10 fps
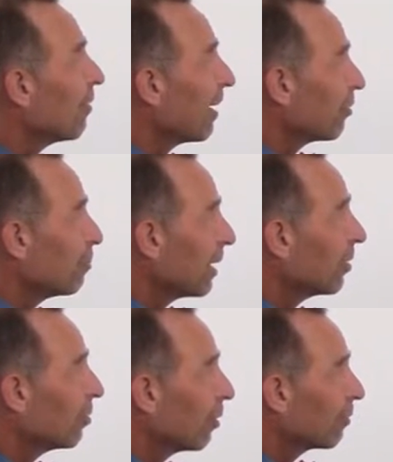advanced
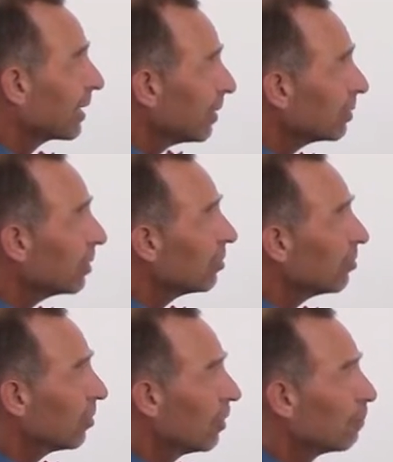methods of
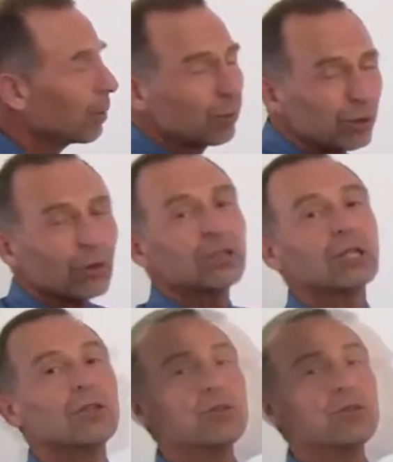calculus, but we don't need